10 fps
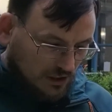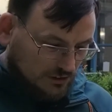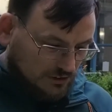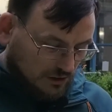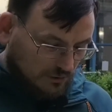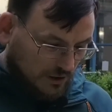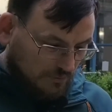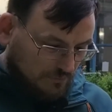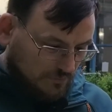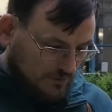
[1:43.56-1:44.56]

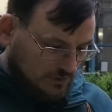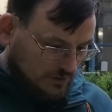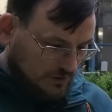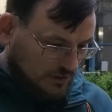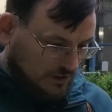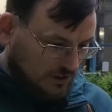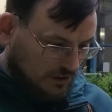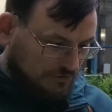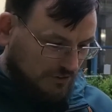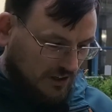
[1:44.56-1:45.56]
So
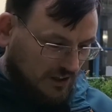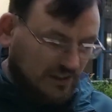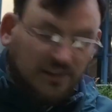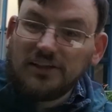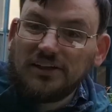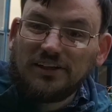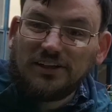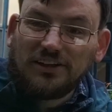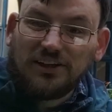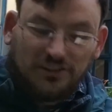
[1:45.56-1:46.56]
if I
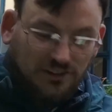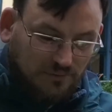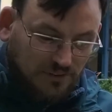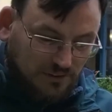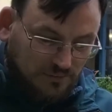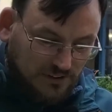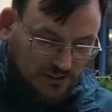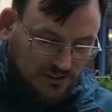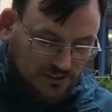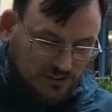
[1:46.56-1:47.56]
load up the
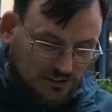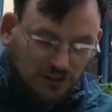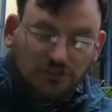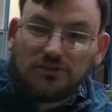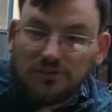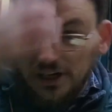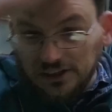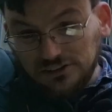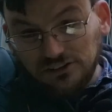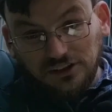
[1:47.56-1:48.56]
images, so yeah,
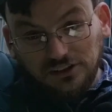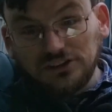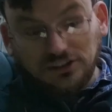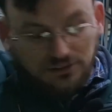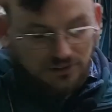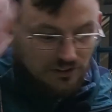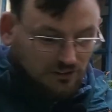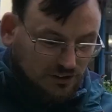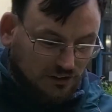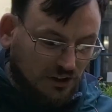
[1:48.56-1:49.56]
sorry, I should explain
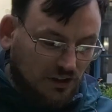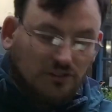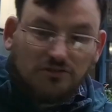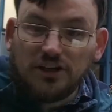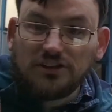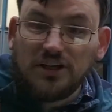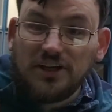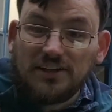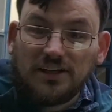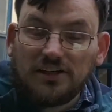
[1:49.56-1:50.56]
also, raster
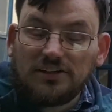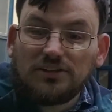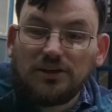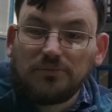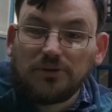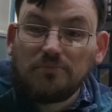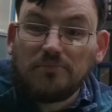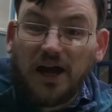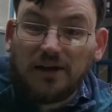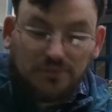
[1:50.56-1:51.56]
in the terms of
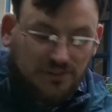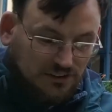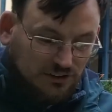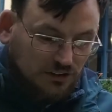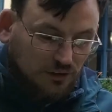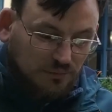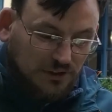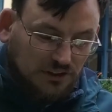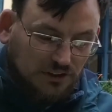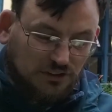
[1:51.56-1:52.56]
maps is
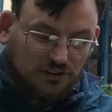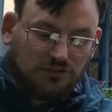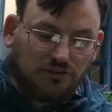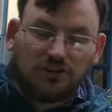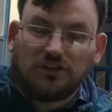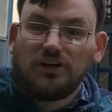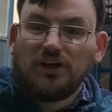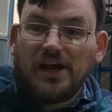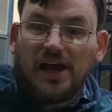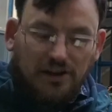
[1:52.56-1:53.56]
normally used for
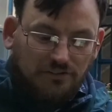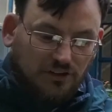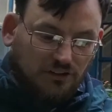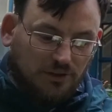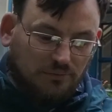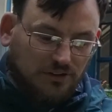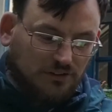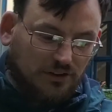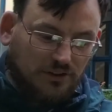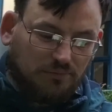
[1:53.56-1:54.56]
aerial
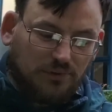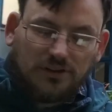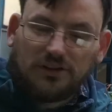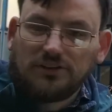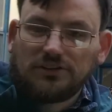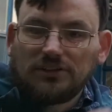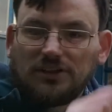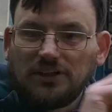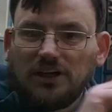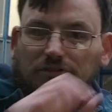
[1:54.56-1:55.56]
imagery because
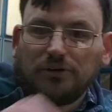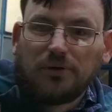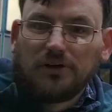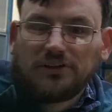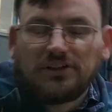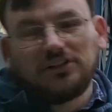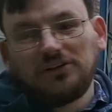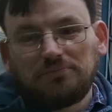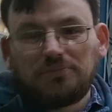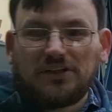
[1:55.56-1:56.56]
every point
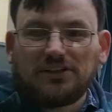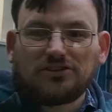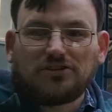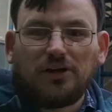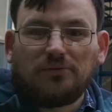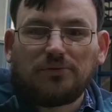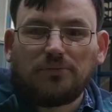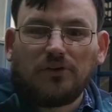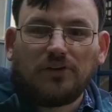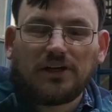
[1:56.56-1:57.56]
can be described
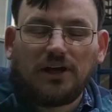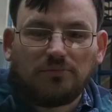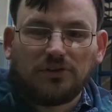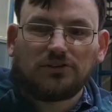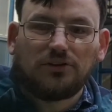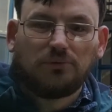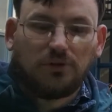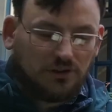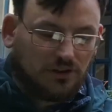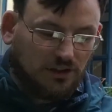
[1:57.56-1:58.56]
what the camera saw,
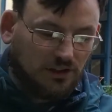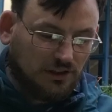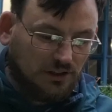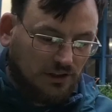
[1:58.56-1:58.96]
what colour,